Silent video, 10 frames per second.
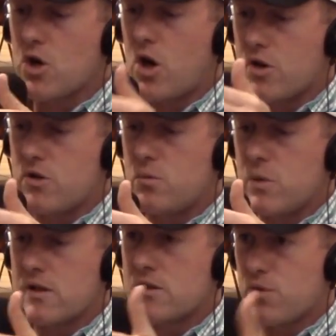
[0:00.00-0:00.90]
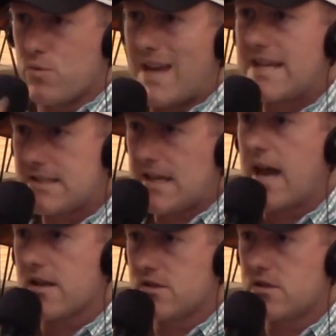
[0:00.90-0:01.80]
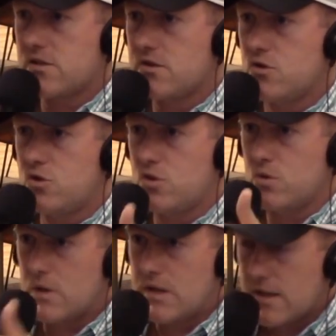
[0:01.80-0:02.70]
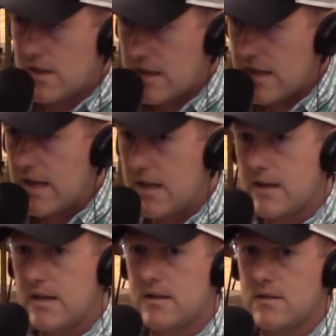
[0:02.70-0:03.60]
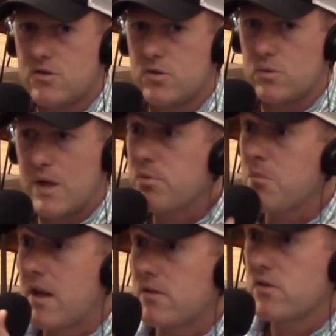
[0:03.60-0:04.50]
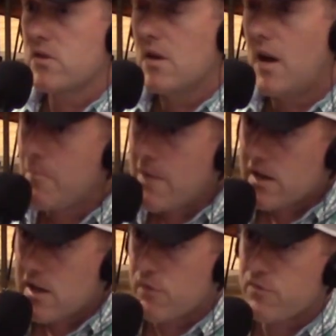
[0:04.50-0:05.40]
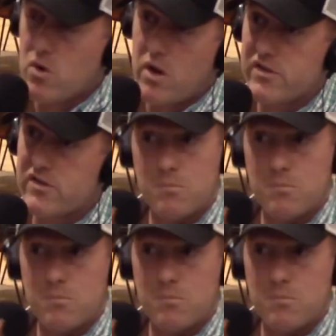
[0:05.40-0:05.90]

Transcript: are you willing to raise taxes to implement a Medicare for All system?